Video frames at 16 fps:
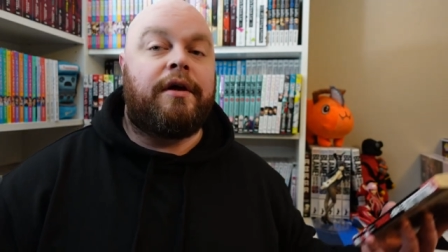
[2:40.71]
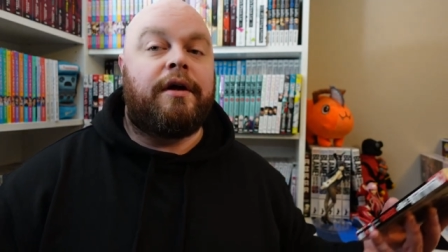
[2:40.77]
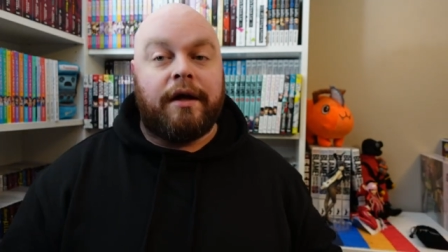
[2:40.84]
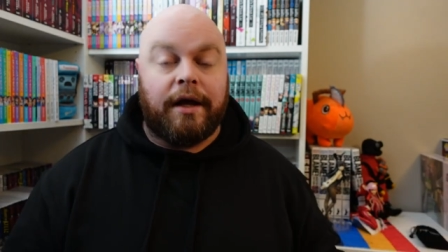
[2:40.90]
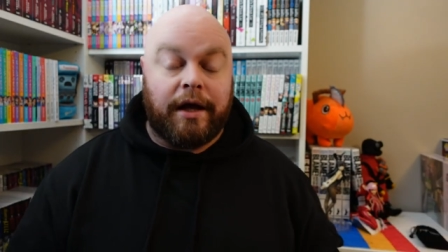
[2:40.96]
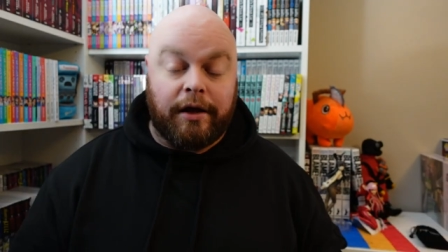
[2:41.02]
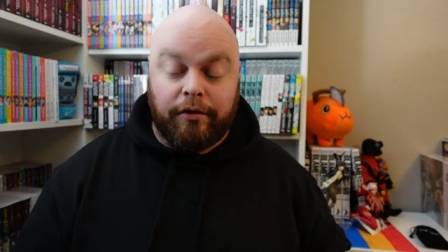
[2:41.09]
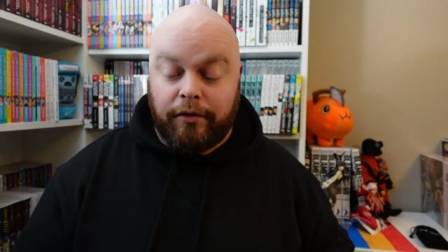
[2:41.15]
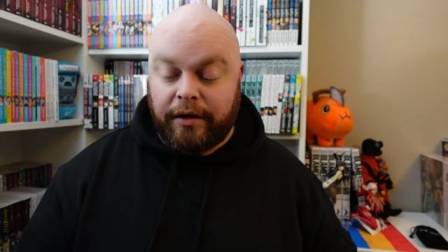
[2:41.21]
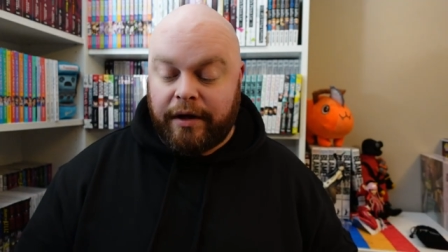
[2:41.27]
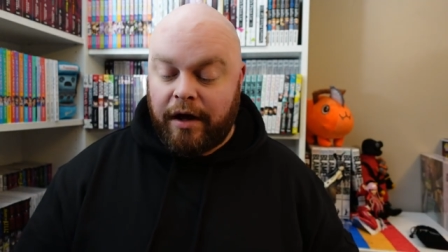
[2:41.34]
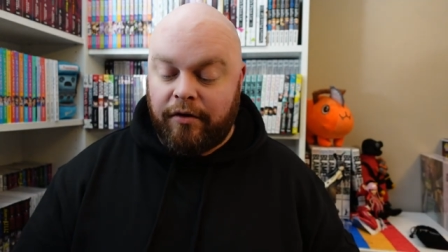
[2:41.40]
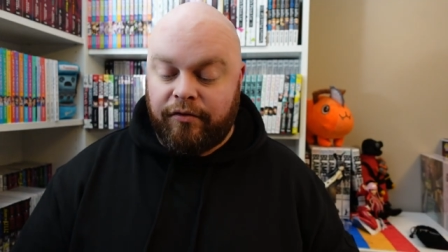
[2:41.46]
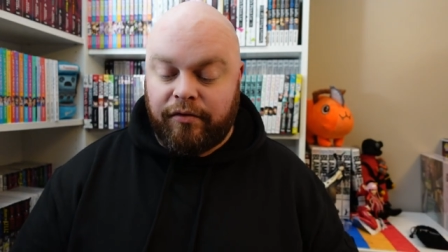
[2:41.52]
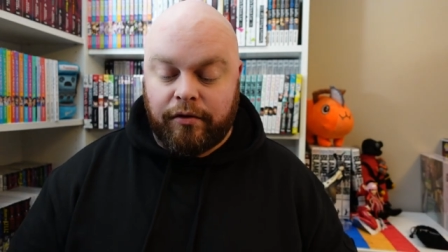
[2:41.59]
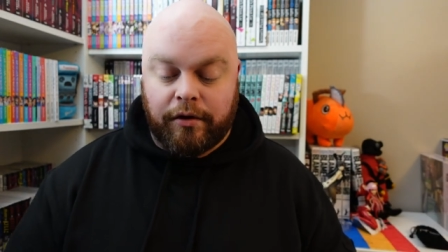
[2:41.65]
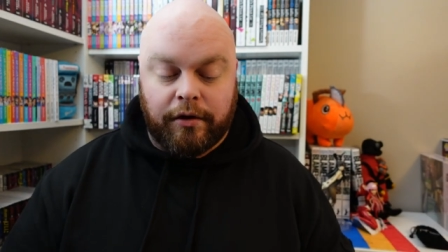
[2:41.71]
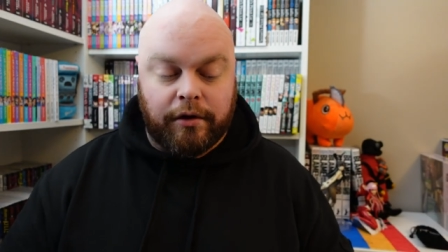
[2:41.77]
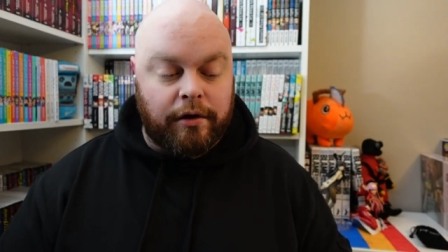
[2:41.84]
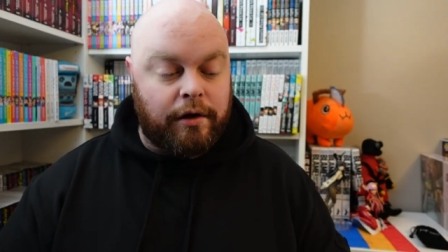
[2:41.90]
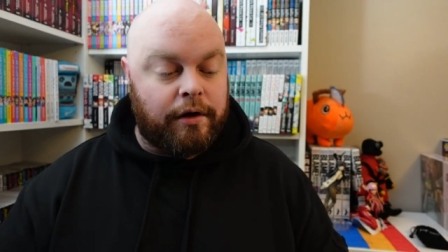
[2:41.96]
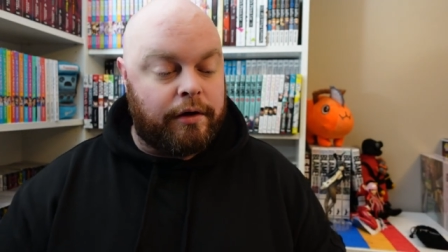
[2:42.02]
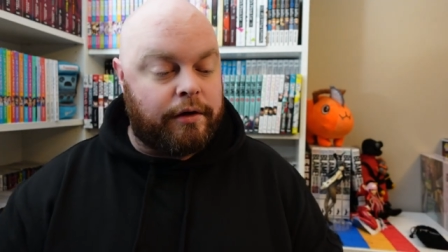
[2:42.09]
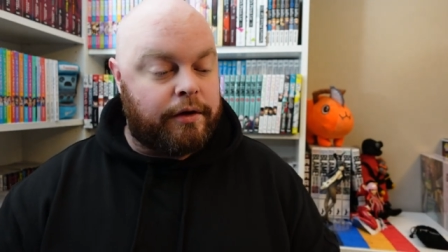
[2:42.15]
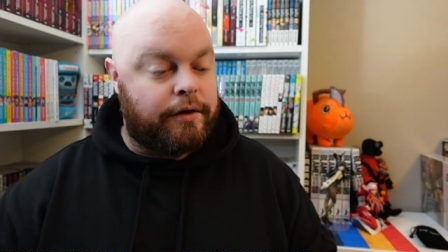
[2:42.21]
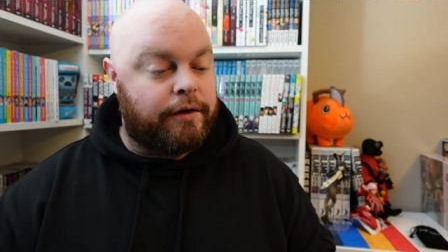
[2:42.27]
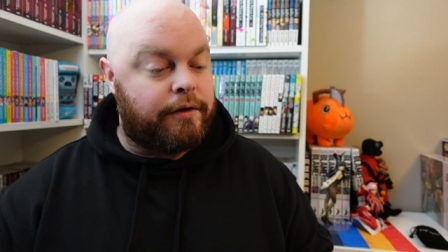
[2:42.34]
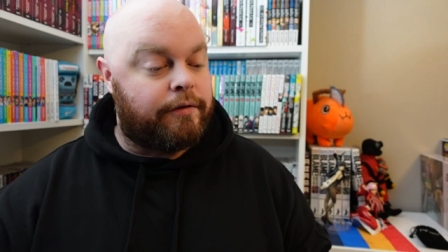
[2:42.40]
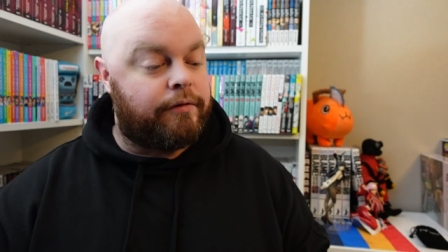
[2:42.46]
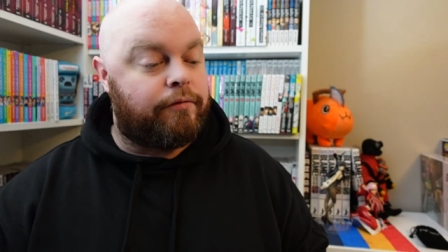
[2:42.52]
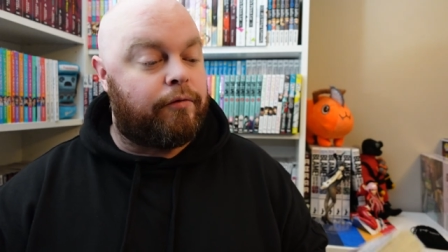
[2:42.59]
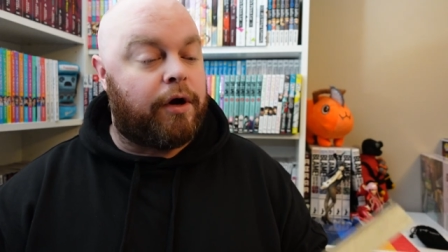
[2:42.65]
hey, look out for it on
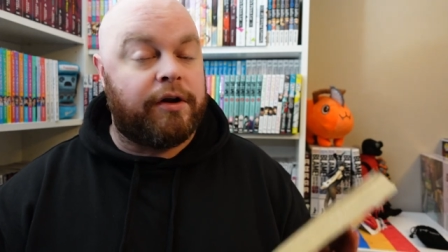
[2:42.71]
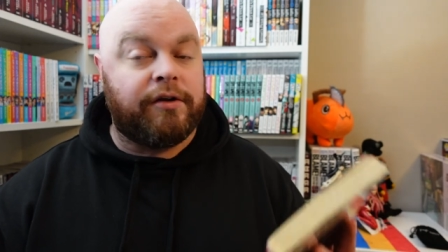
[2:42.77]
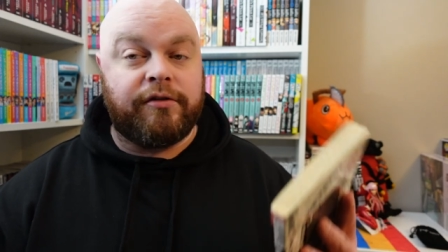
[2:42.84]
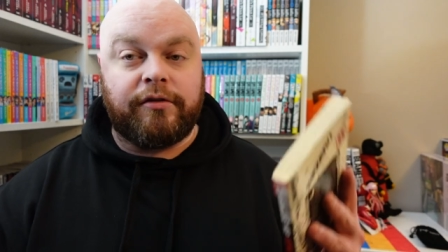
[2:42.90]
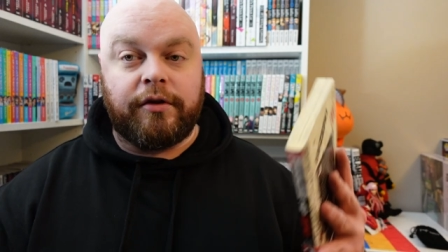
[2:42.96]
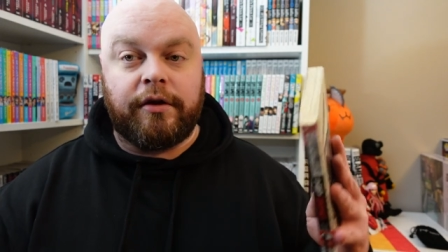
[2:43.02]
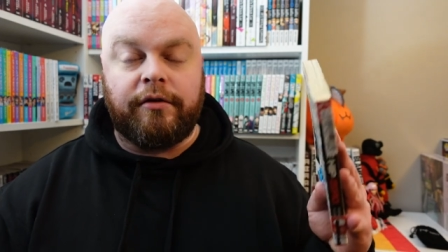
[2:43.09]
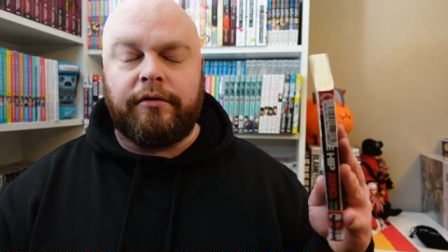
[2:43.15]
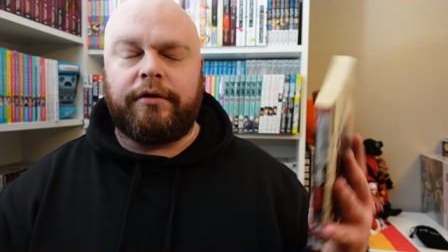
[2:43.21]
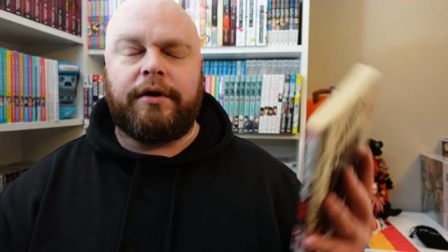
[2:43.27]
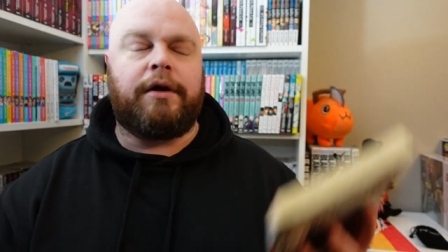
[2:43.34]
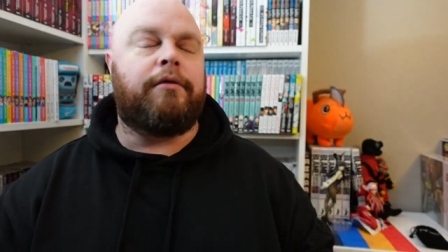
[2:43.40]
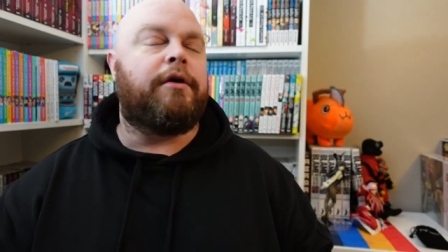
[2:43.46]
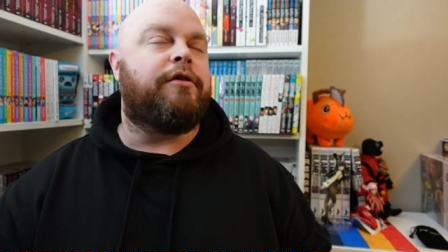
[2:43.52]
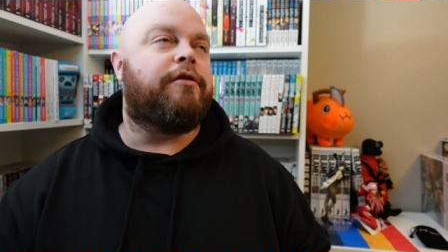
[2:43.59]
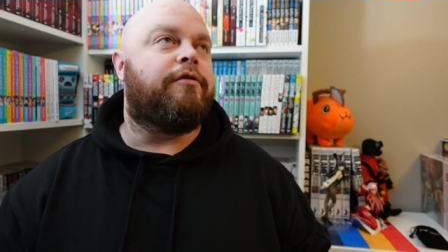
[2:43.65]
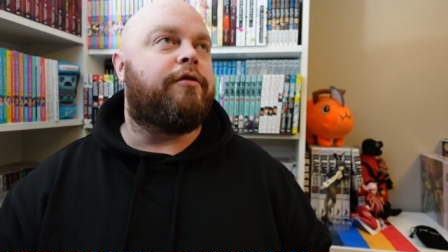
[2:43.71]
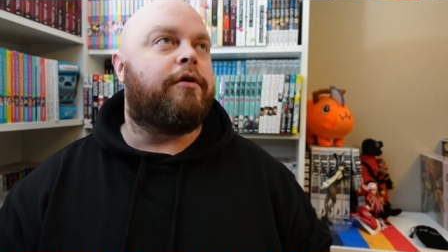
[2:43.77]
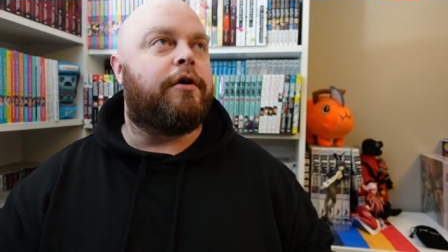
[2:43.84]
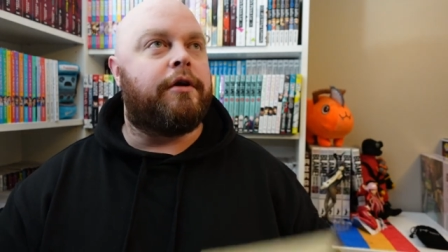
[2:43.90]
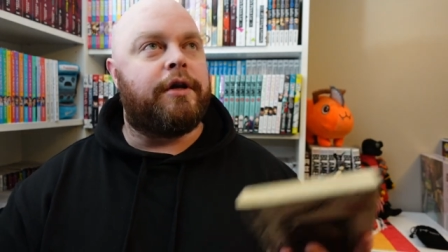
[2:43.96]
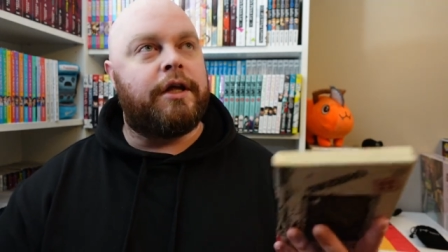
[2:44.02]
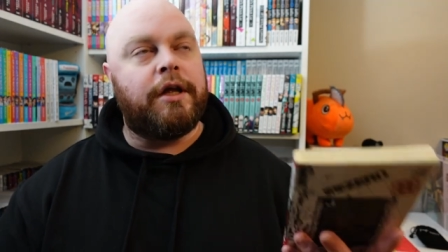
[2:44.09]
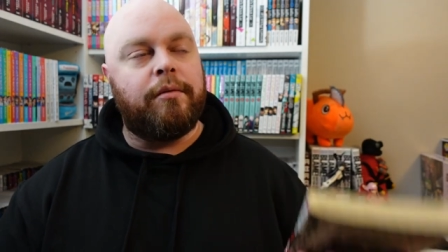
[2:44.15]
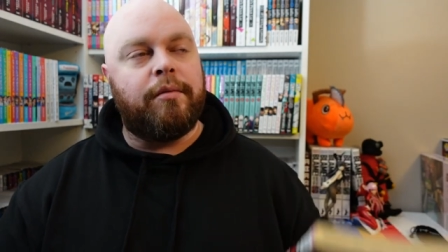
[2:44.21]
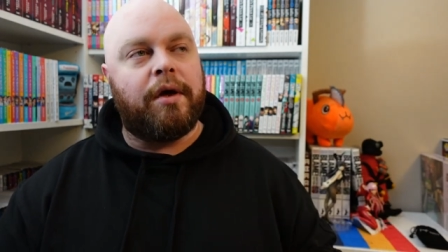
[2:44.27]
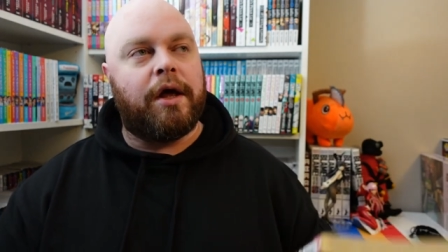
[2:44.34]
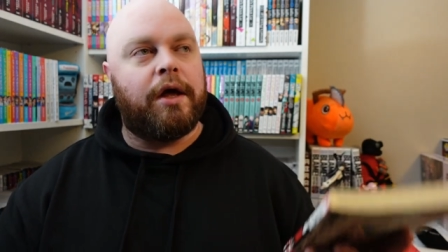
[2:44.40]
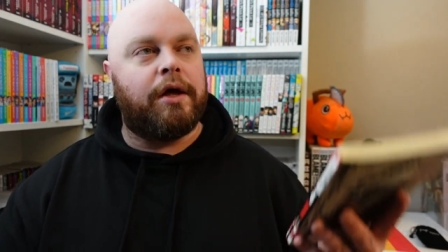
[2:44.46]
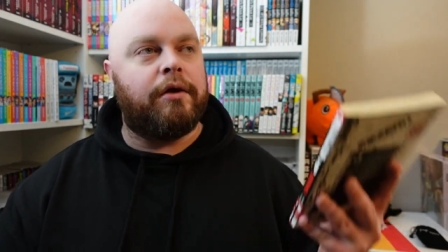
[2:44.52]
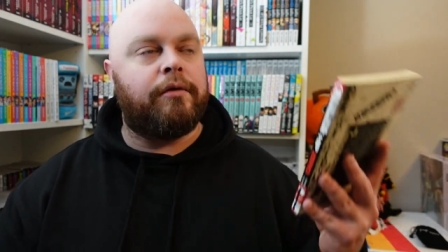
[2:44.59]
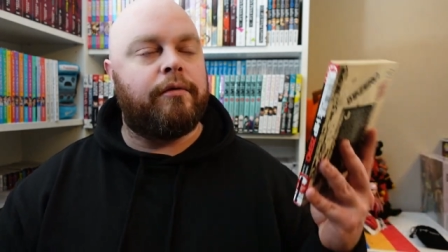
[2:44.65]
RightStuf, on
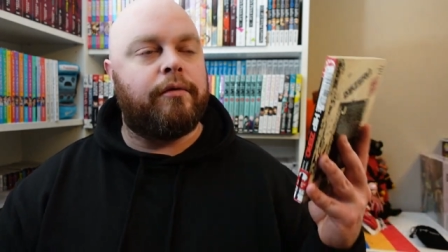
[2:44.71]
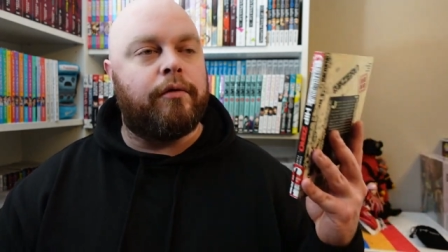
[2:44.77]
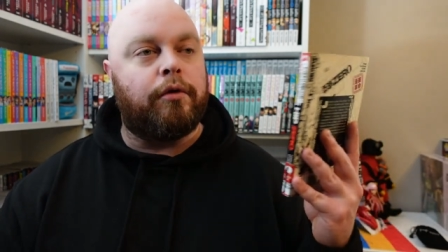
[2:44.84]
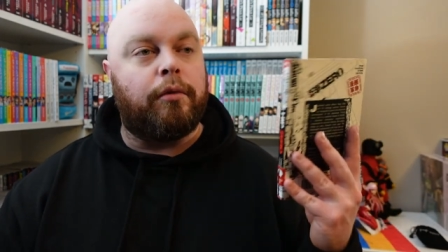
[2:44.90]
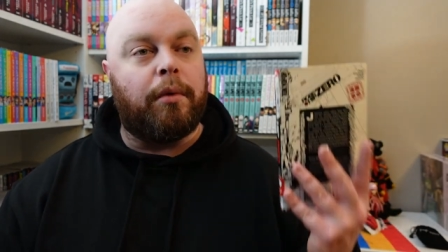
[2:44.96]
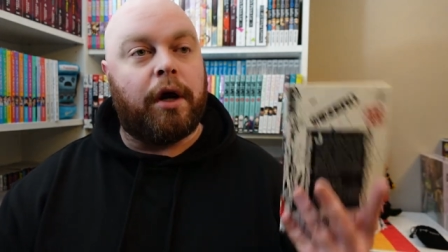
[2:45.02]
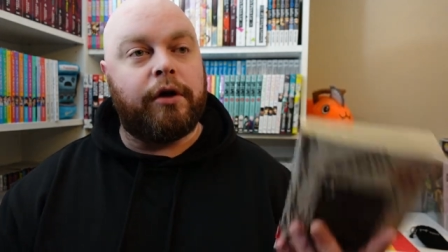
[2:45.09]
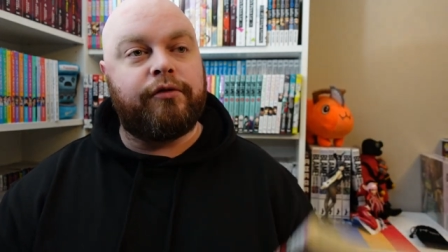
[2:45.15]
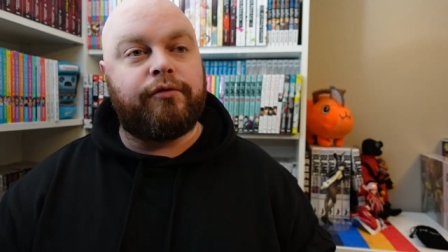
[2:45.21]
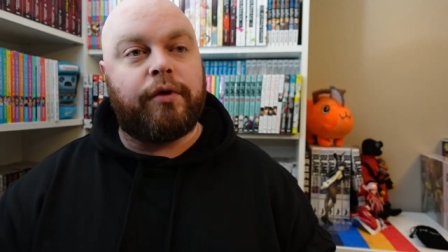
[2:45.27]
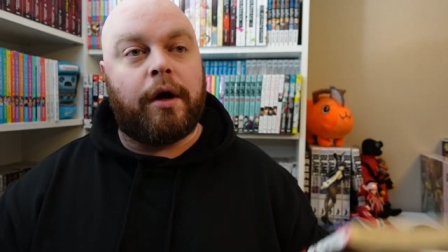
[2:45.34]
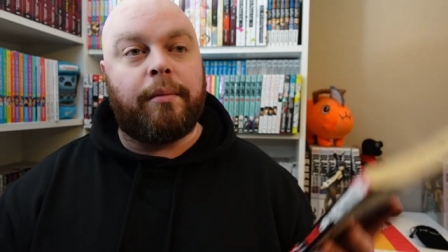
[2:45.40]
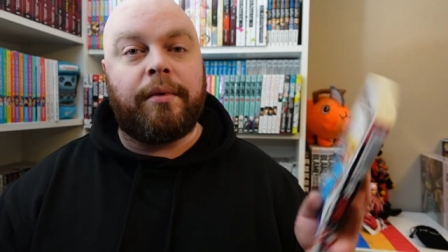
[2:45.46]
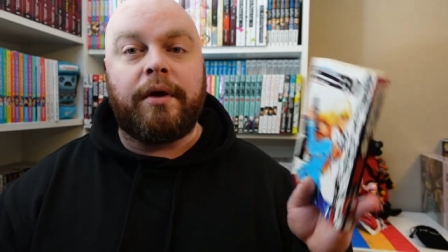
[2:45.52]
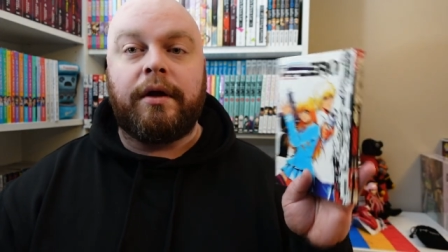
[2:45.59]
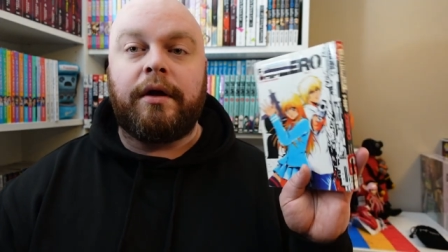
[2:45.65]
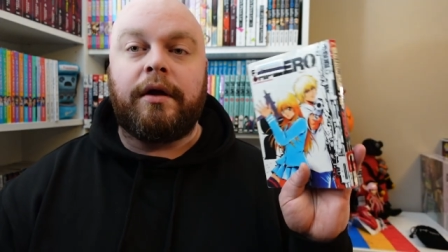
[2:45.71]
eBay or MangaSwap